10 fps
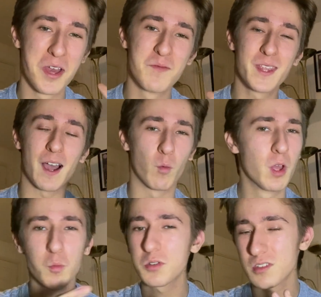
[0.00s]
Now,
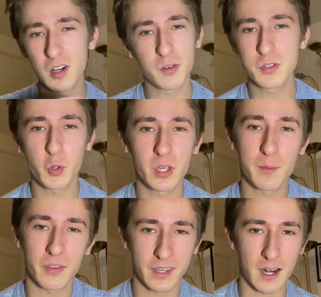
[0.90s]
we'll start off talking
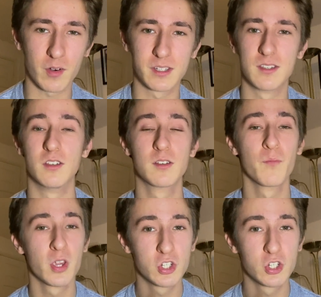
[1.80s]
about the characters.